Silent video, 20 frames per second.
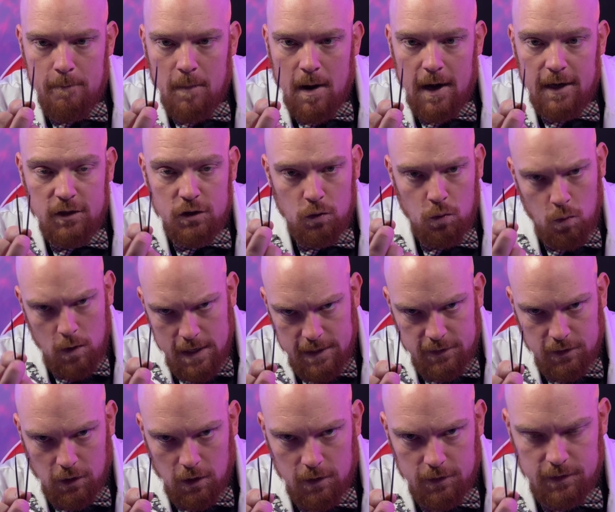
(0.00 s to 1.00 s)
my
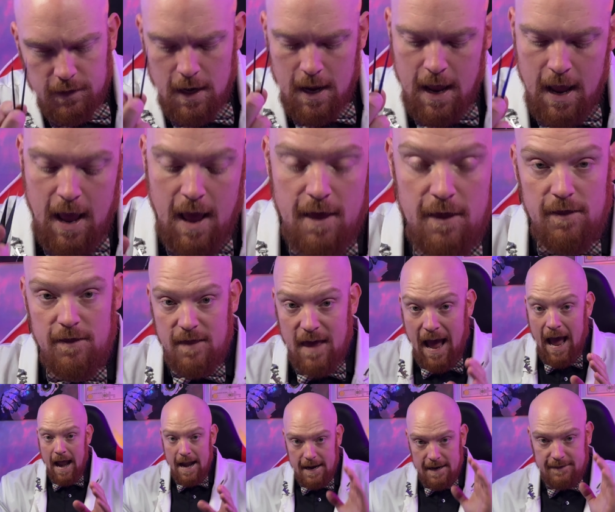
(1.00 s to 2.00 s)
tweezers.
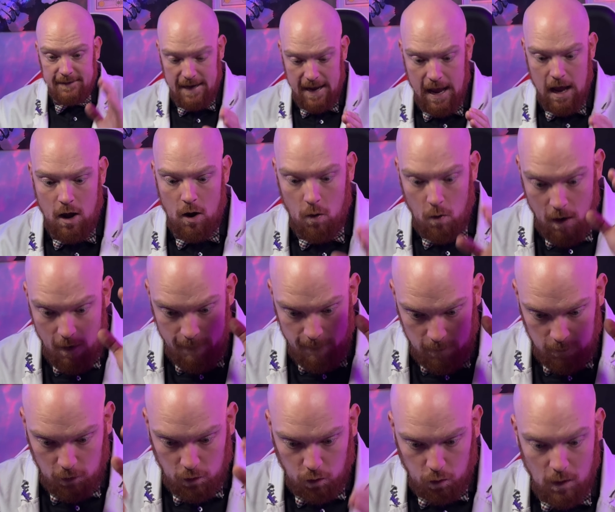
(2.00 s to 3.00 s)
That is how
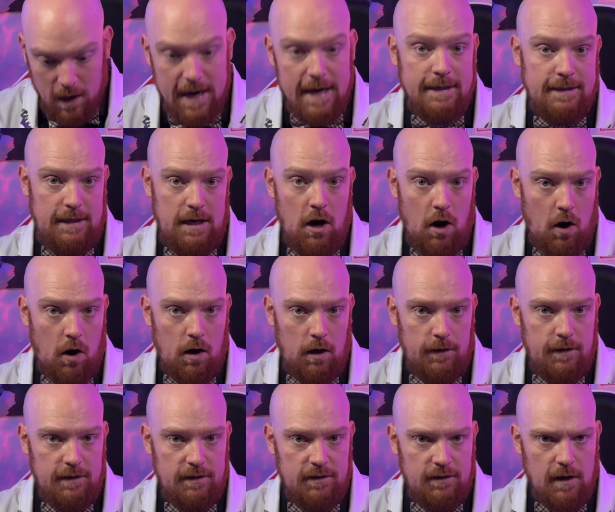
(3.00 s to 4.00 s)
crazy
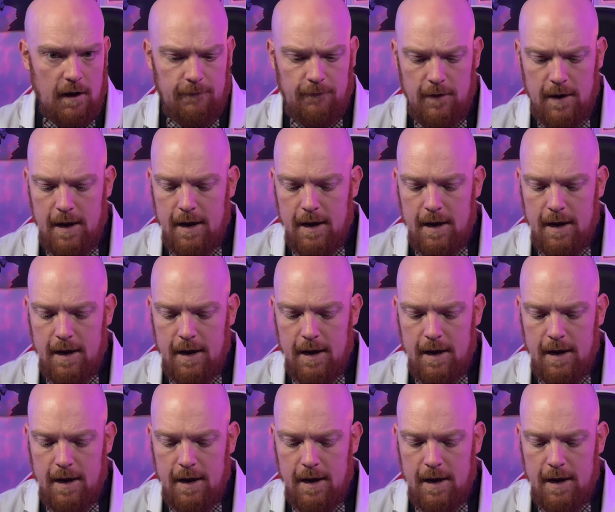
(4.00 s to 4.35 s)
hard this stuff